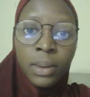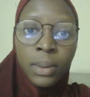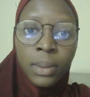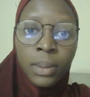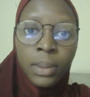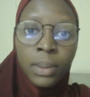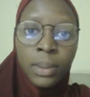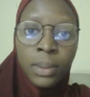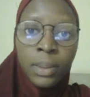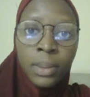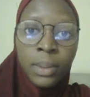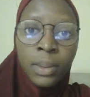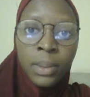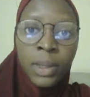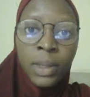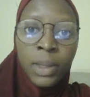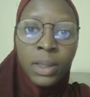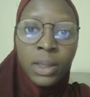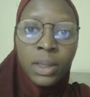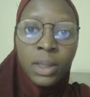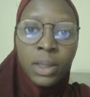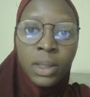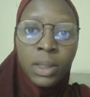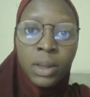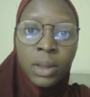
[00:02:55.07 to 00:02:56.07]
means
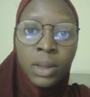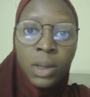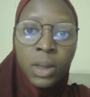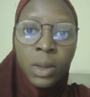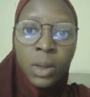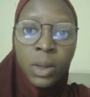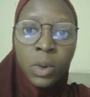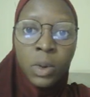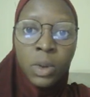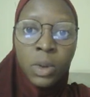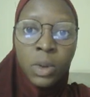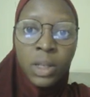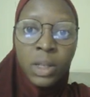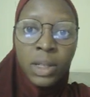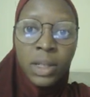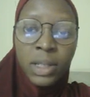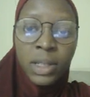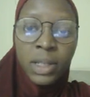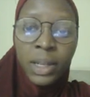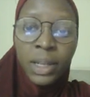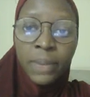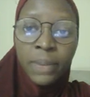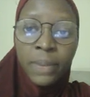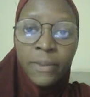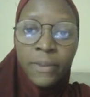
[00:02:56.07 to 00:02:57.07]
the encoding type
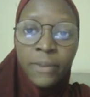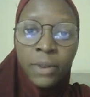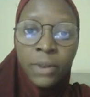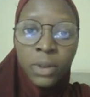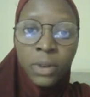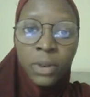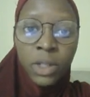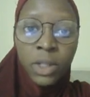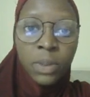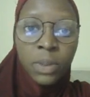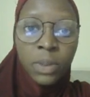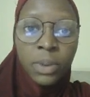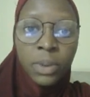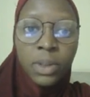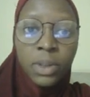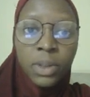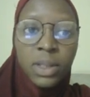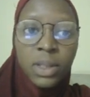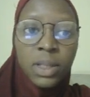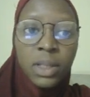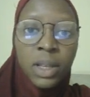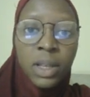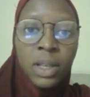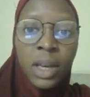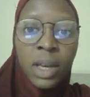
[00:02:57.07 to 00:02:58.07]
for response.
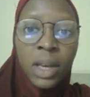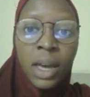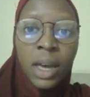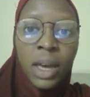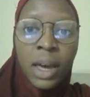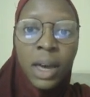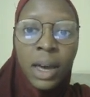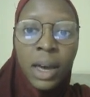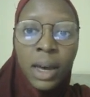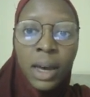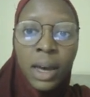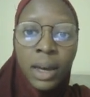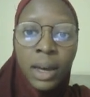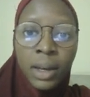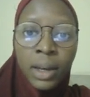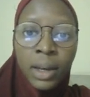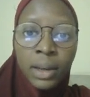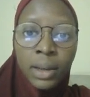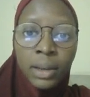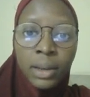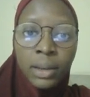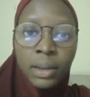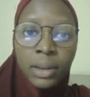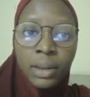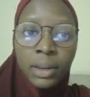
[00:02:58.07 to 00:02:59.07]

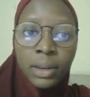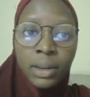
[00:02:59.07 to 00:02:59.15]
And